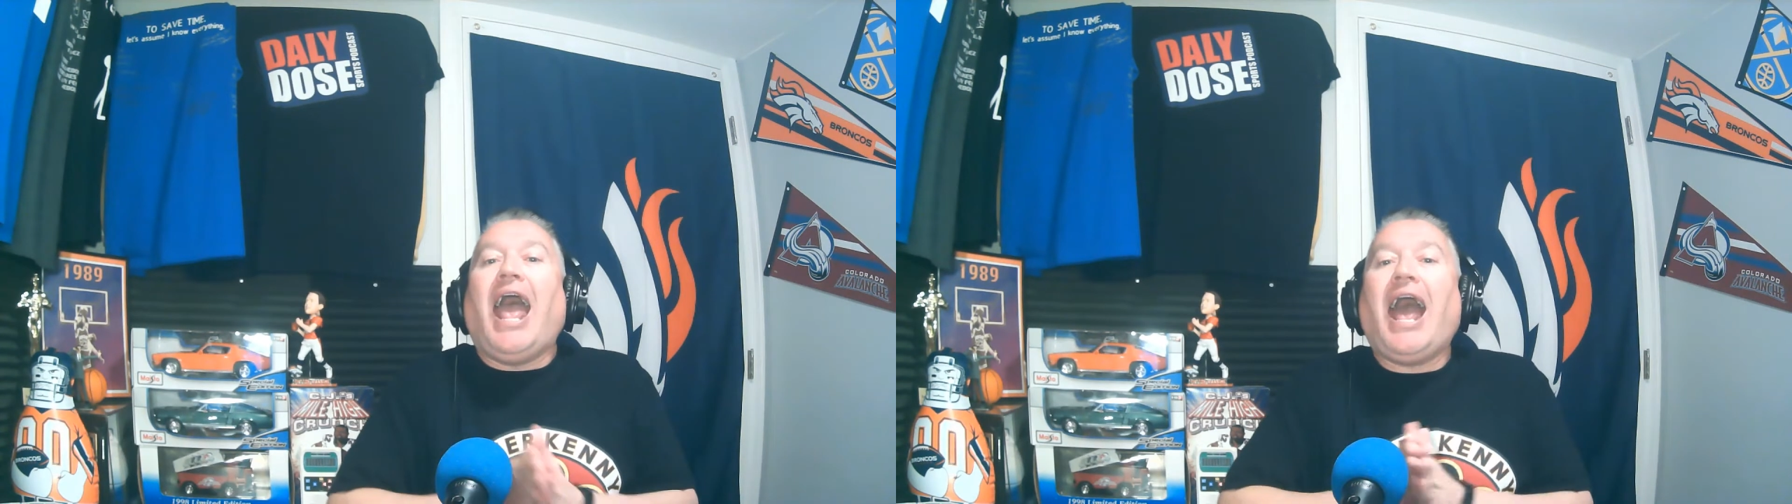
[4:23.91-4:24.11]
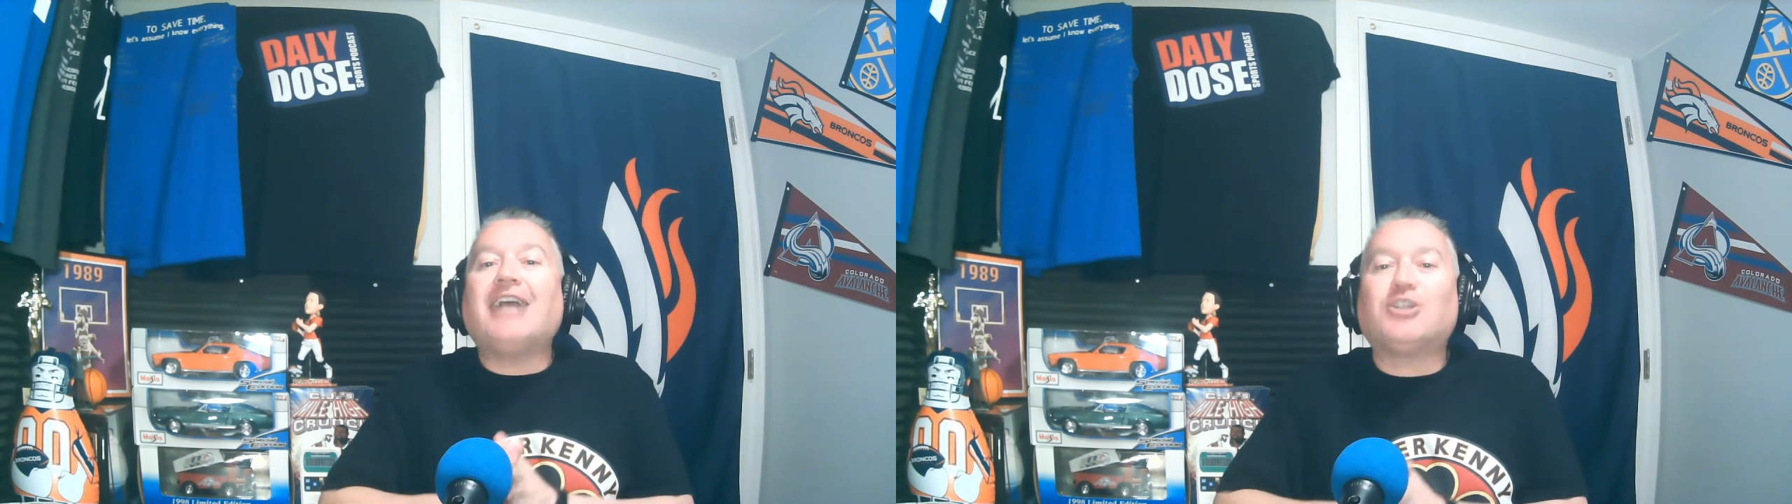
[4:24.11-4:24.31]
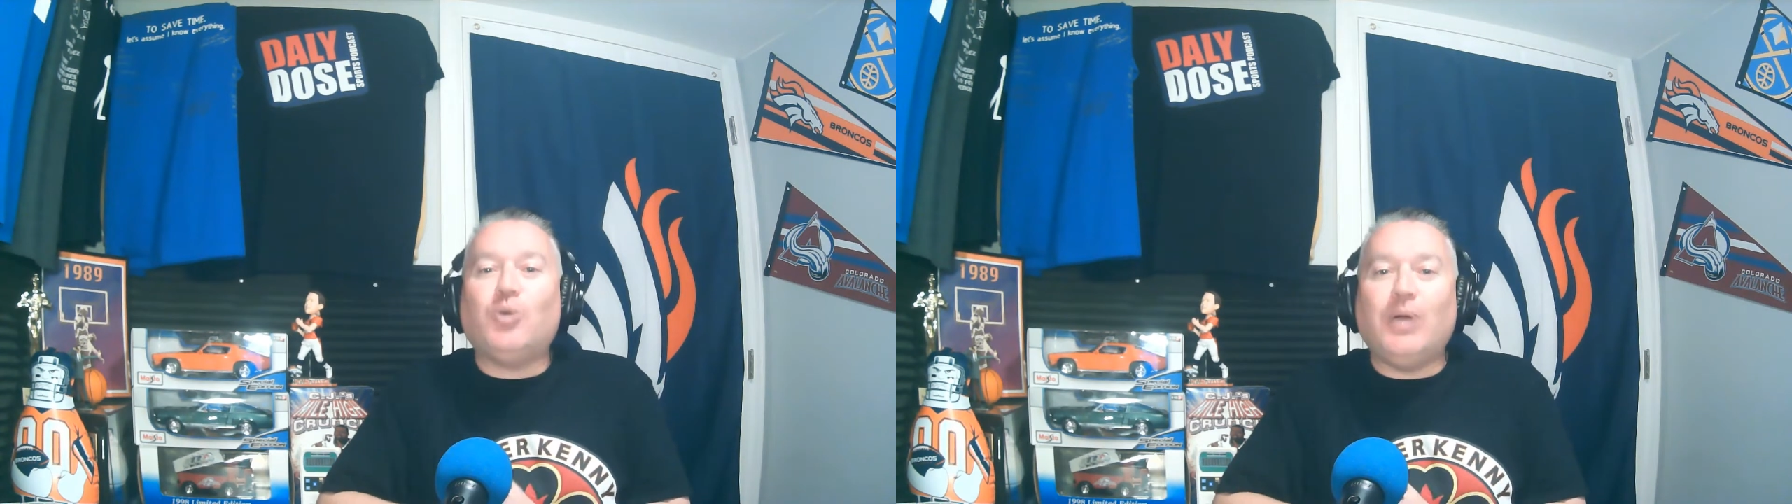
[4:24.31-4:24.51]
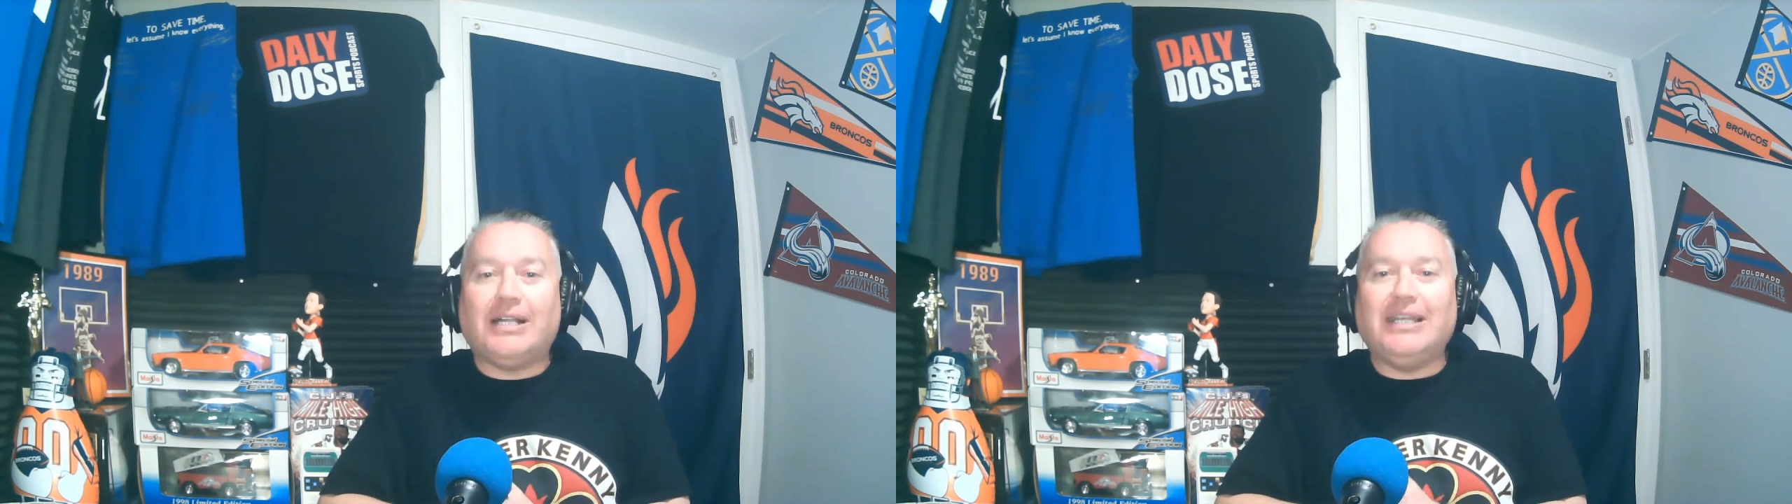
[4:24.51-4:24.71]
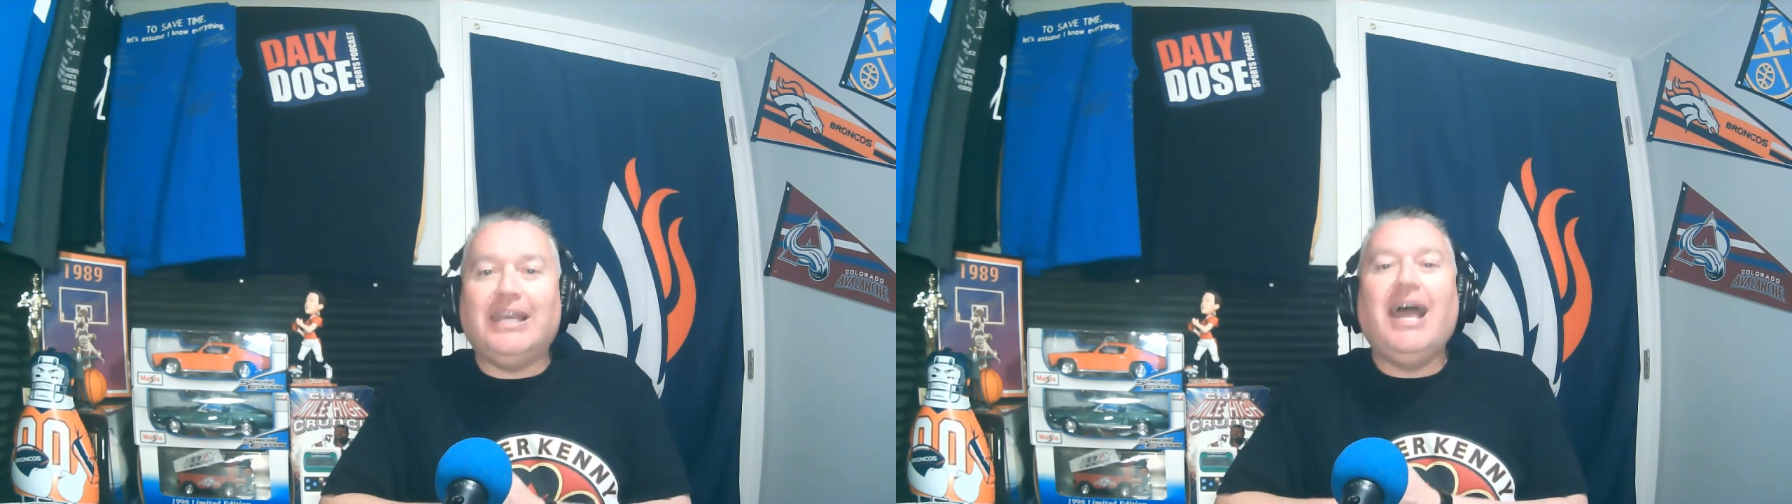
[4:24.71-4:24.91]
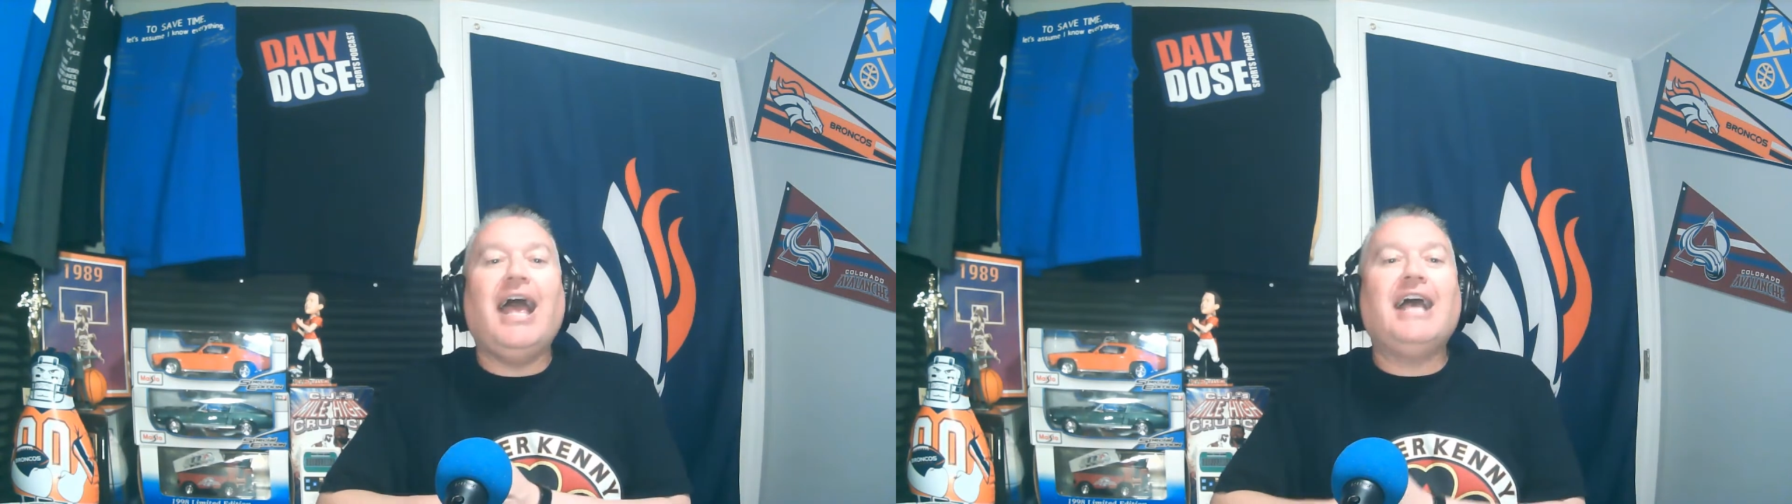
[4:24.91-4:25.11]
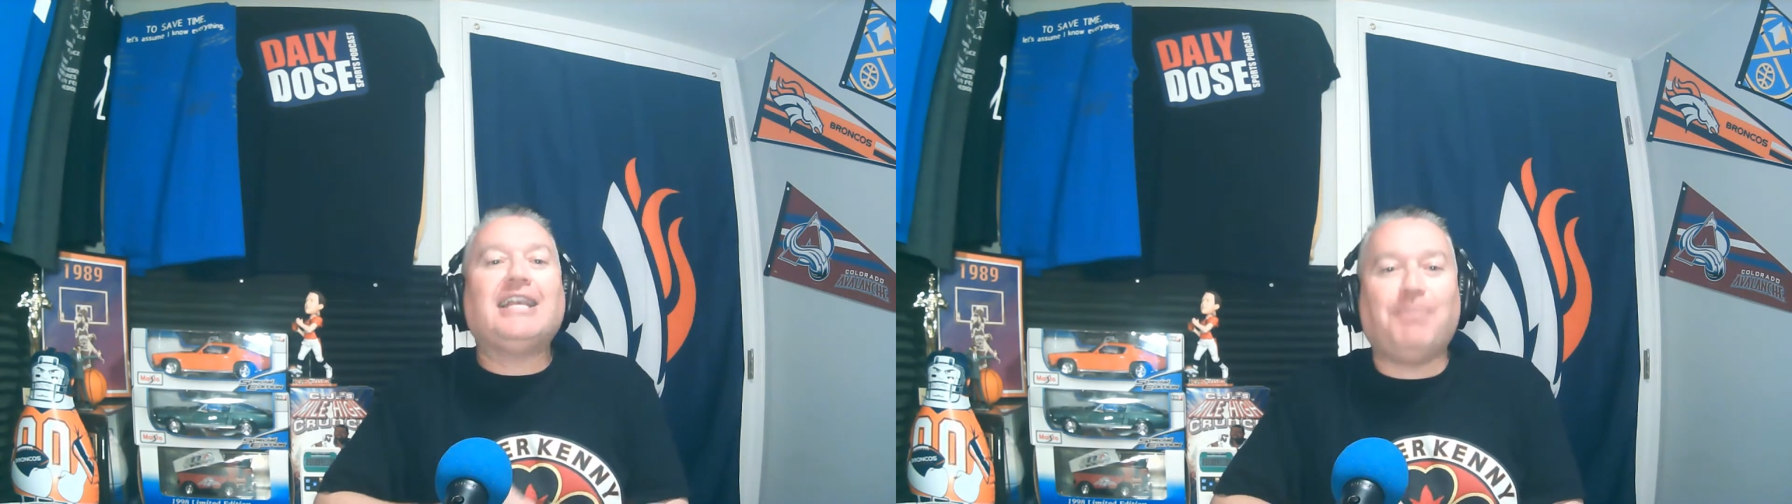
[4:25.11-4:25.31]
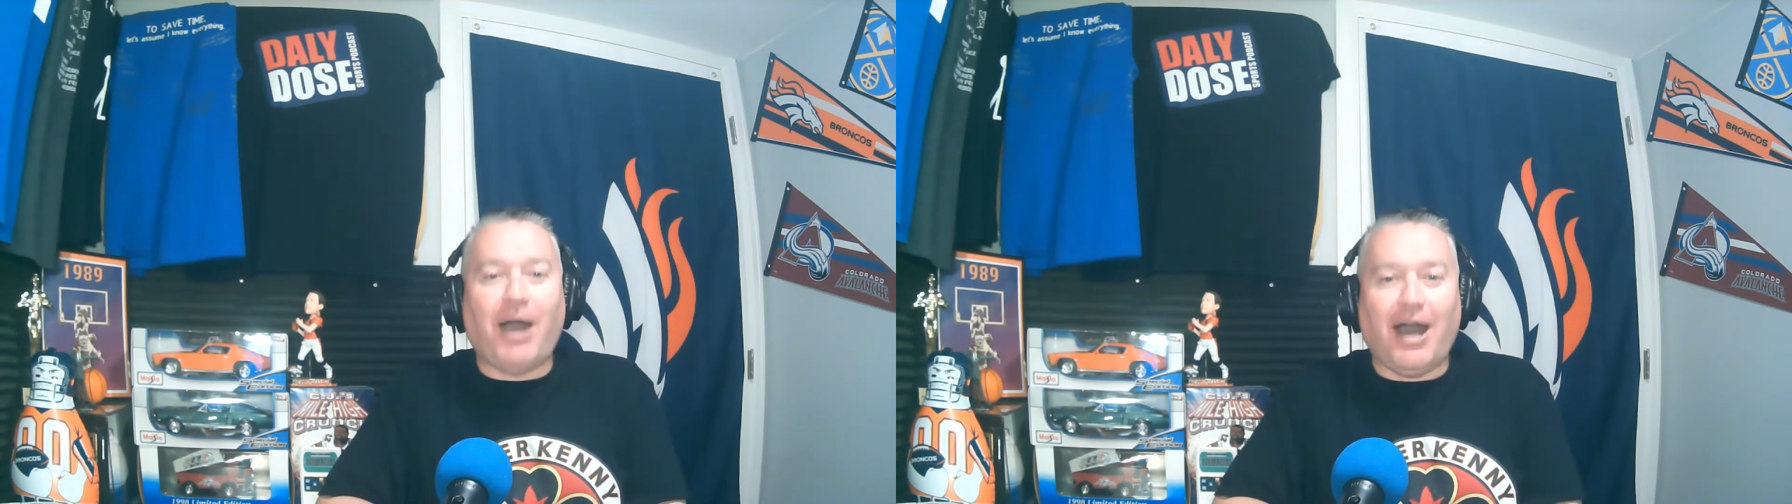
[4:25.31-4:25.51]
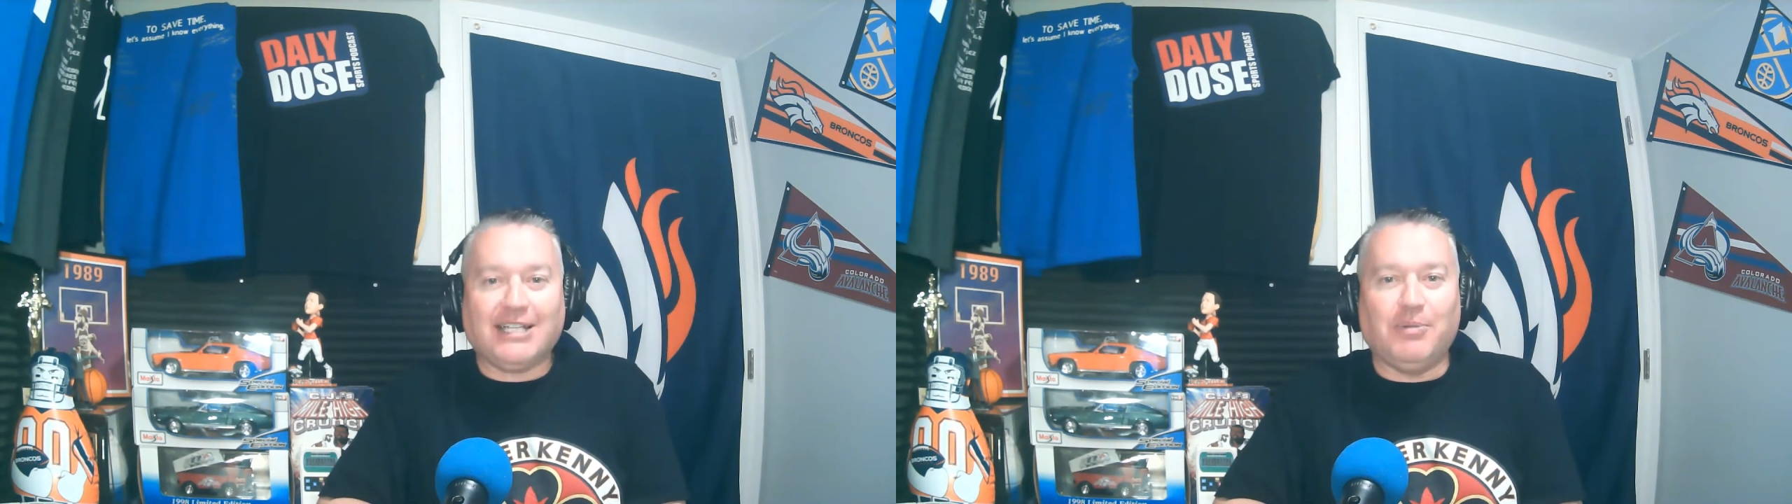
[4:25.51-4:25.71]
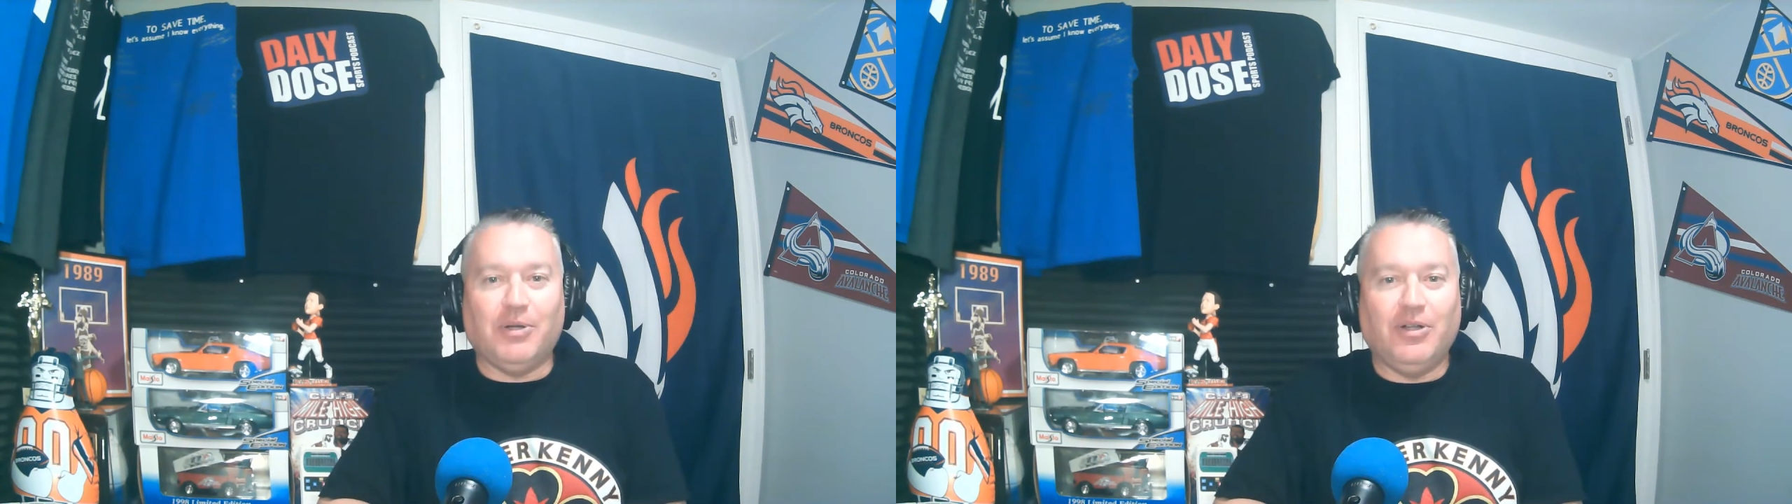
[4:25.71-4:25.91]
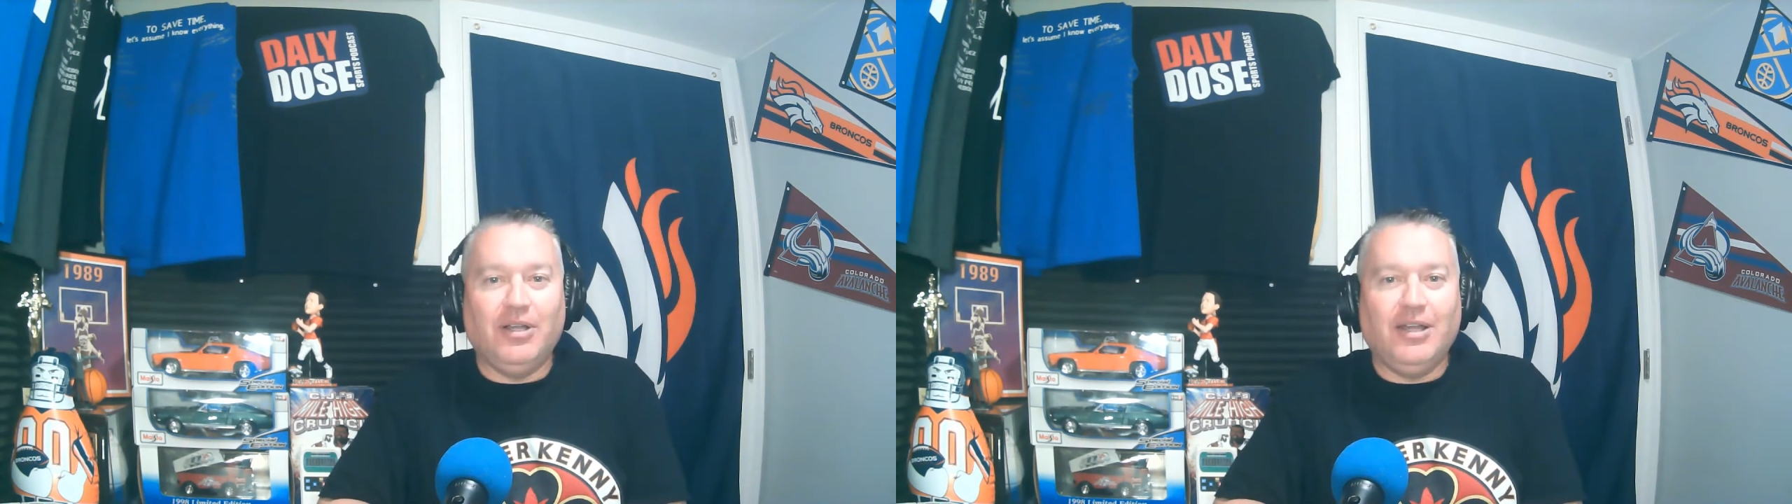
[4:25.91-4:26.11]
as quickly as possible.